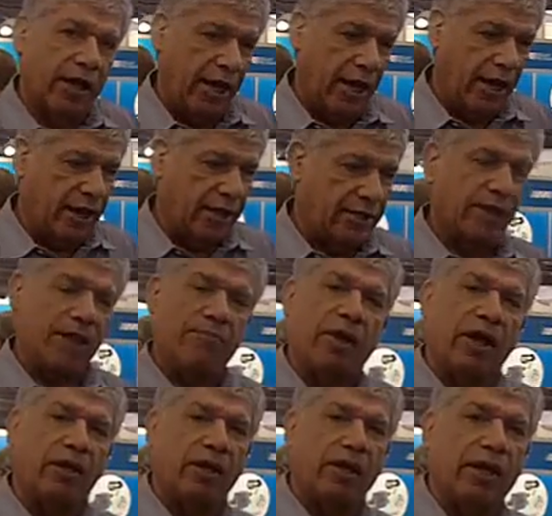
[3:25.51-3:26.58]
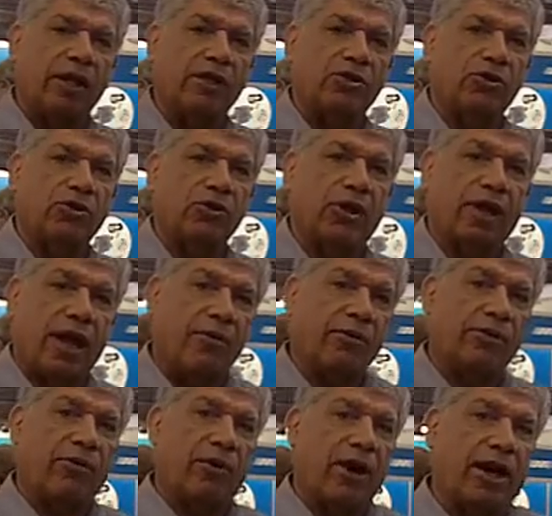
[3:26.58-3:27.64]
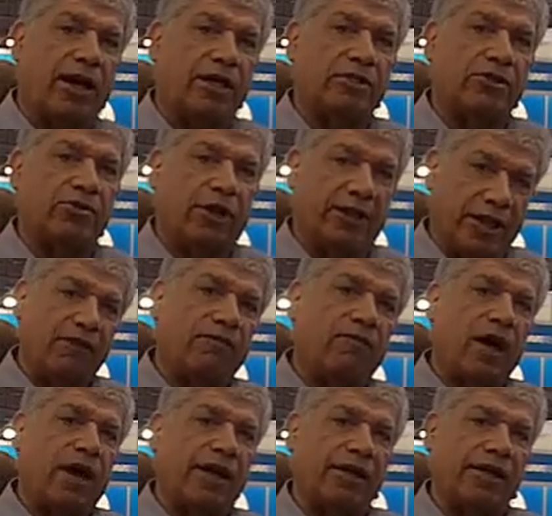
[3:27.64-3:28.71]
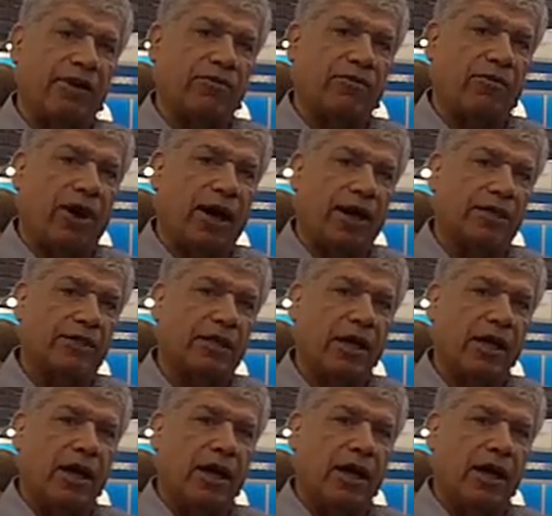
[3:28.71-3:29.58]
is the ability to characterize, to identify and characterize